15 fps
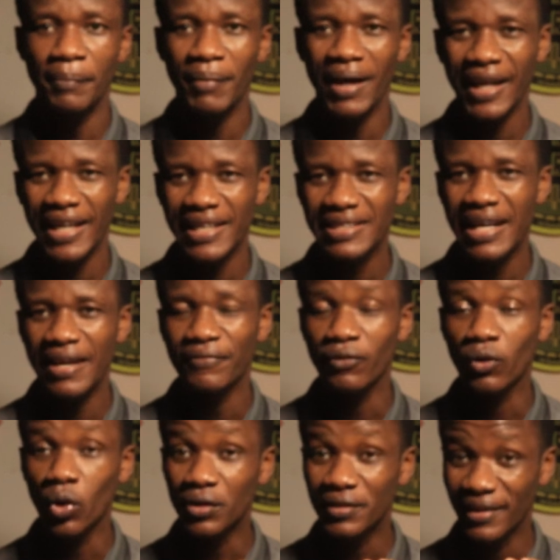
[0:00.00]
market
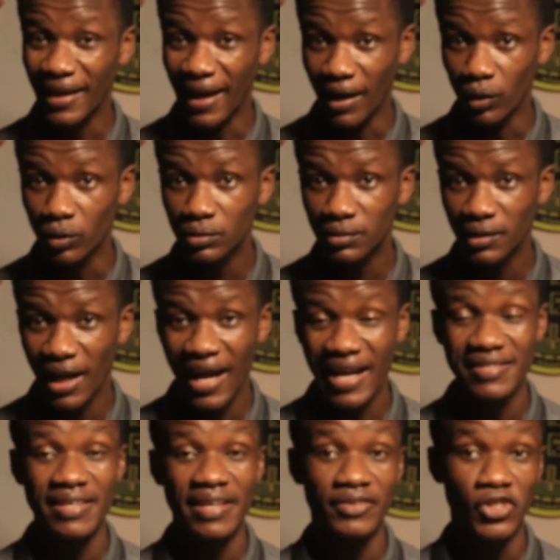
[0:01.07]
have gone down
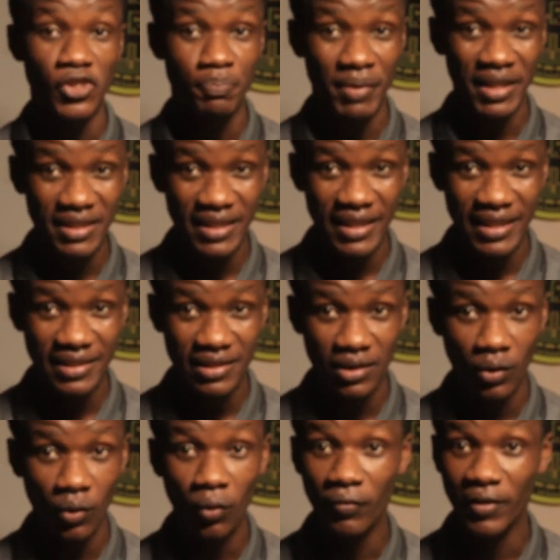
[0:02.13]
as expected
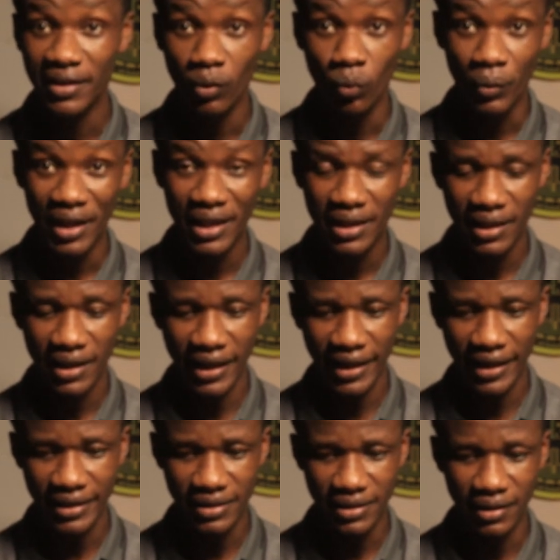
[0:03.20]
over the week,
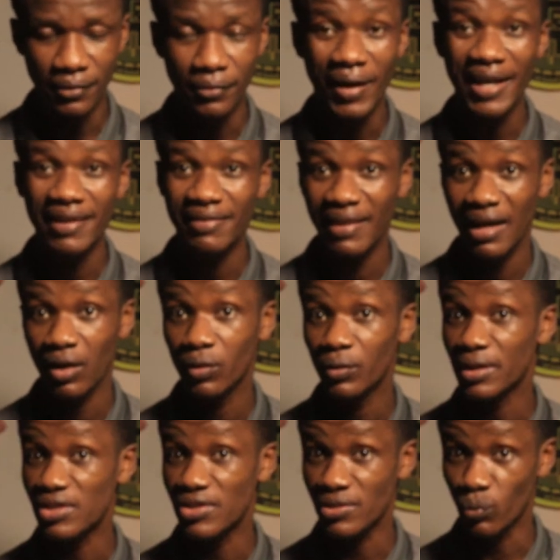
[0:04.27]
and right now
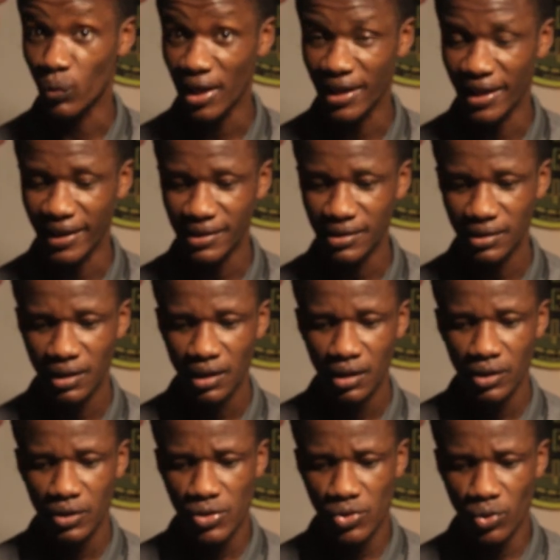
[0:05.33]
is weekend.
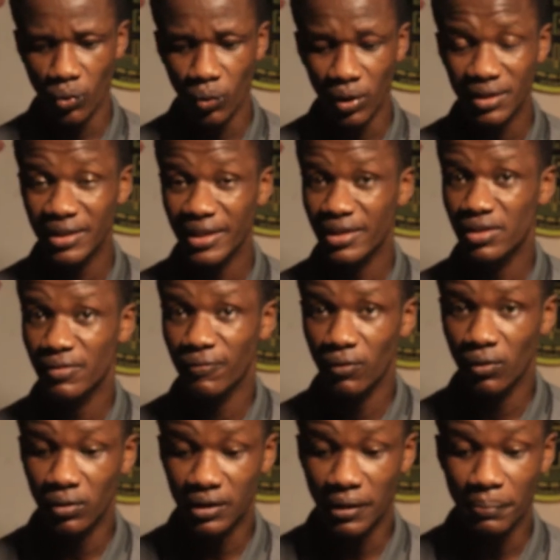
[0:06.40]
So what next
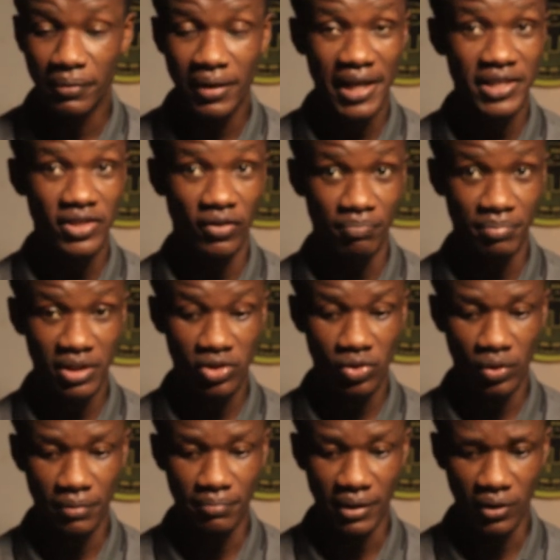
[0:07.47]
for the price of
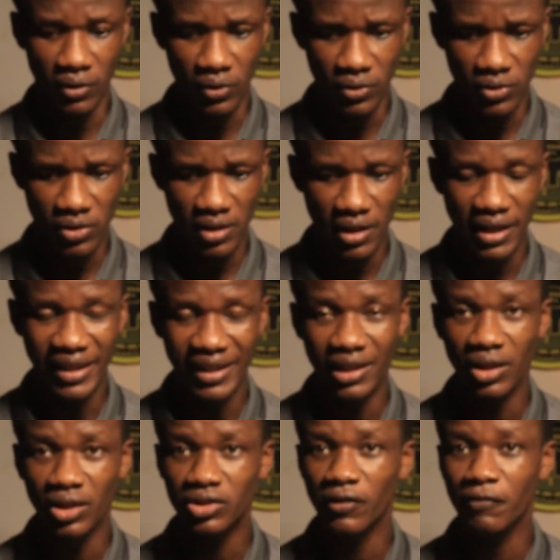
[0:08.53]
Bitcoin? Because a
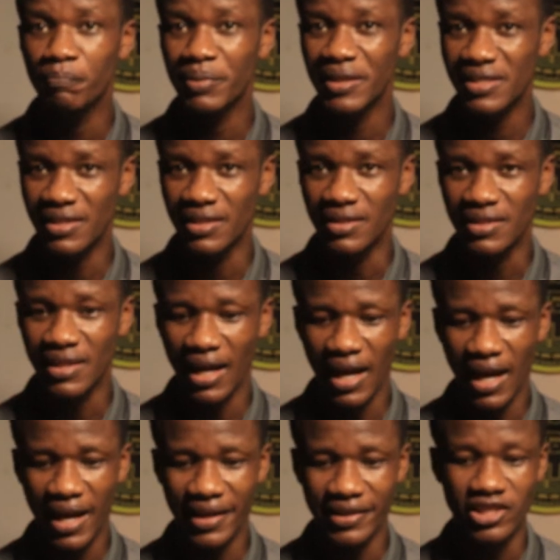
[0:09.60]
lot of persons
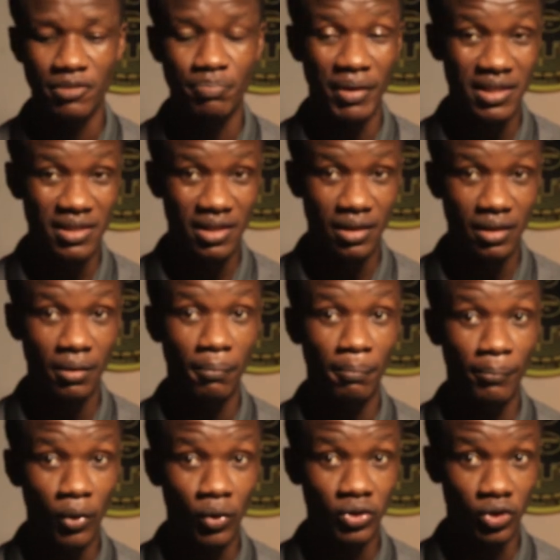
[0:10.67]
are expecting
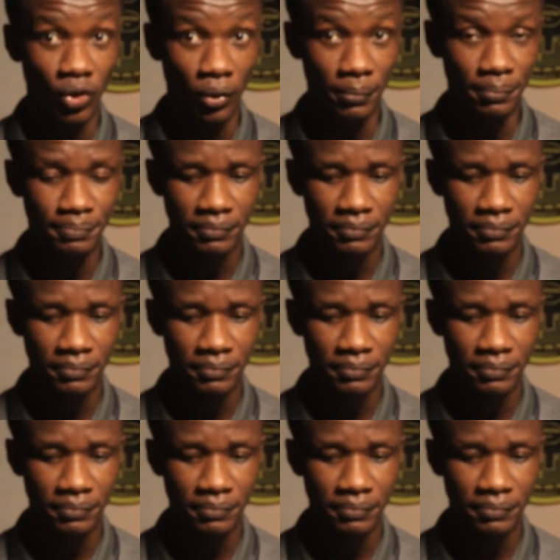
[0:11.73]
more dump.